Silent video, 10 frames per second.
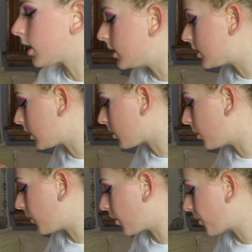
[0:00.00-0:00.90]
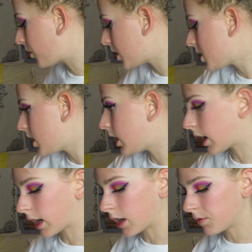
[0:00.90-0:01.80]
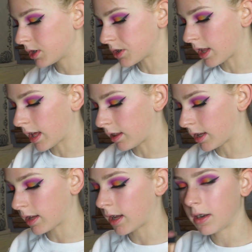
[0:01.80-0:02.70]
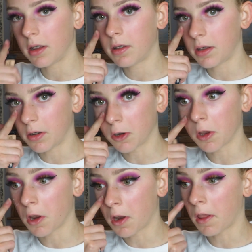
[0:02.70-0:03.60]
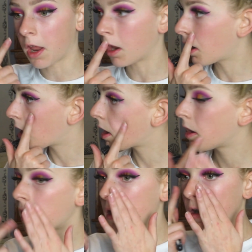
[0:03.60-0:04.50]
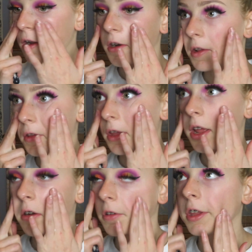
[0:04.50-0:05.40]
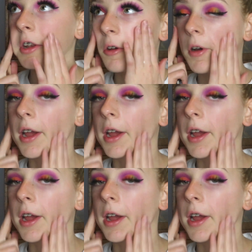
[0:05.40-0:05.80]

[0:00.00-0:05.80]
concealer before foundation, and I kind of want to try that. Like, kind of interested in that. Honestly, I don't really know